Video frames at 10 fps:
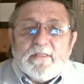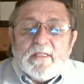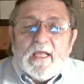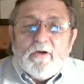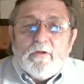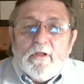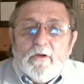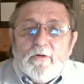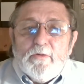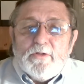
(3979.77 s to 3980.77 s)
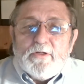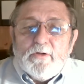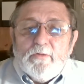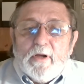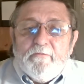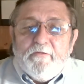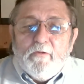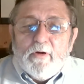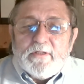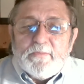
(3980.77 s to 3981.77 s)
that they could use to
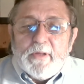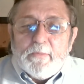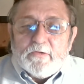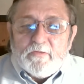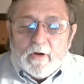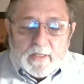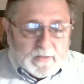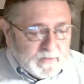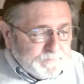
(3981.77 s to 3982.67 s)
enforce people's rights.